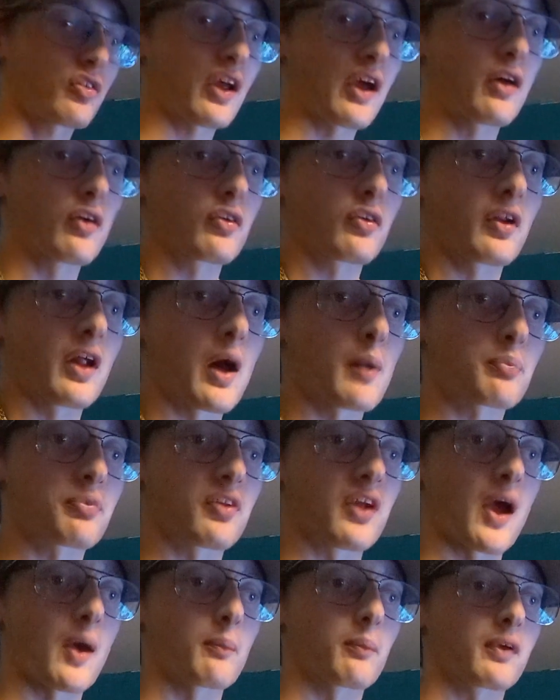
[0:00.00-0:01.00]
say it was an
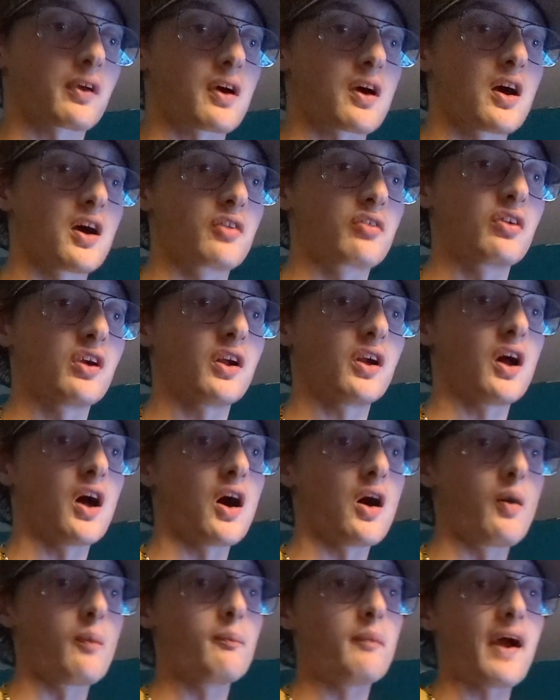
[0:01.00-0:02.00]
upset because, you
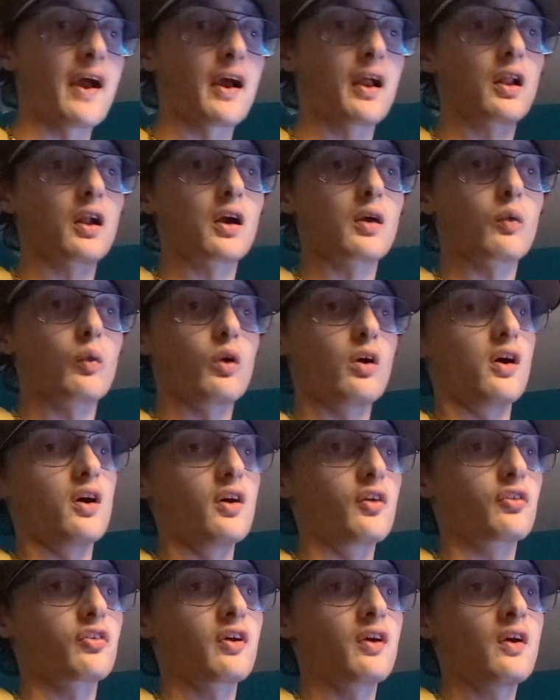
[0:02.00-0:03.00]
know, Baylor
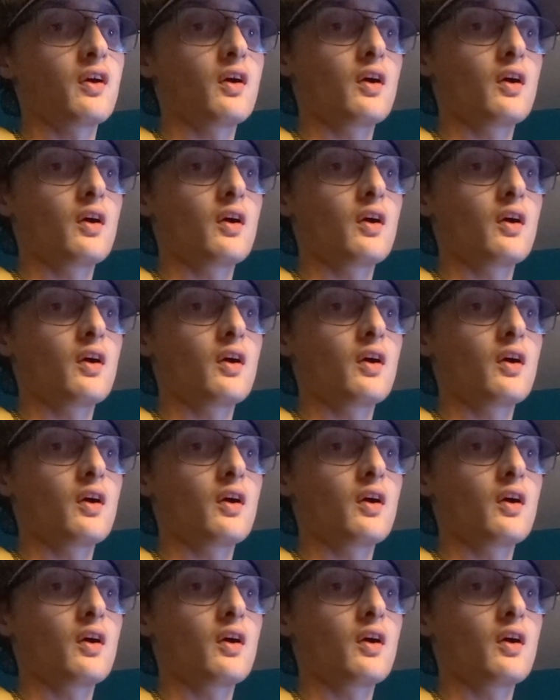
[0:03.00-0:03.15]
was